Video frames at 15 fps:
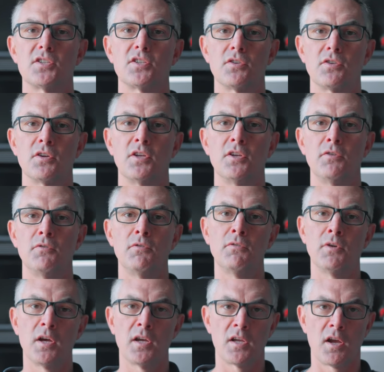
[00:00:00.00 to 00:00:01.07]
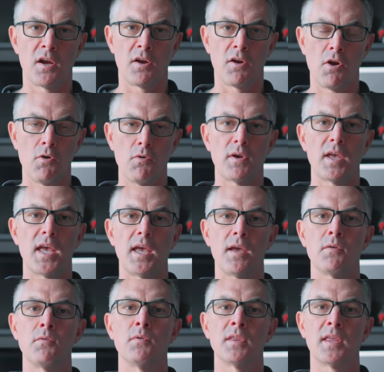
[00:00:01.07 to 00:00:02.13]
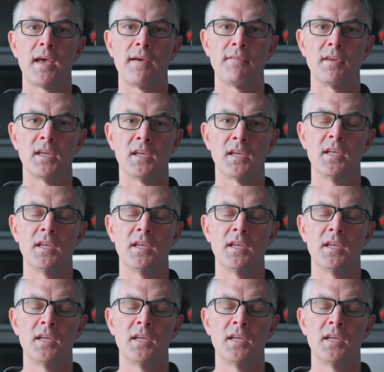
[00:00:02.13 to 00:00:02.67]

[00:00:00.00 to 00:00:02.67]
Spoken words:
sure you are okay with having